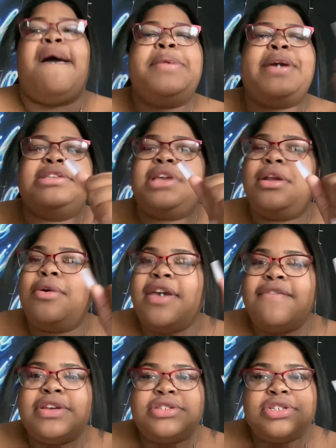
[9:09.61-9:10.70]
because they don't
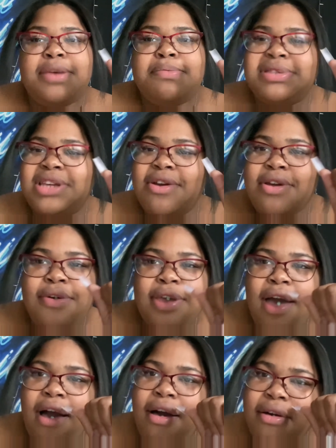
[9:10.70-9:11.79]
give us cheap material
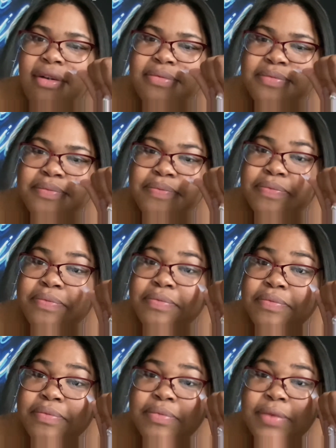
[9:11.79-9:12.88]
y'all
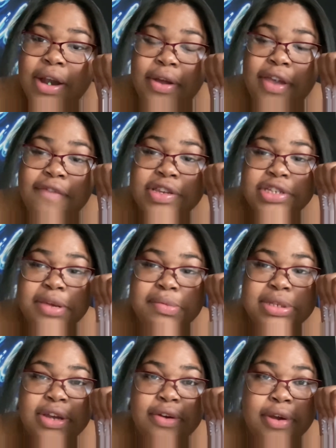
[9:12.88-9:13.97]
they don't give us cheap
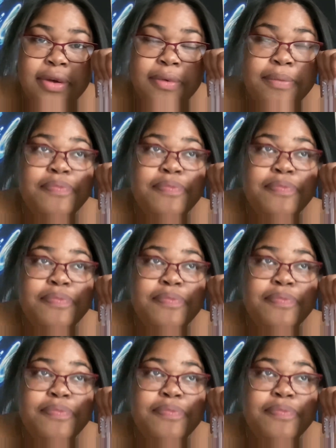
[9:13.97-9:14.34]
material.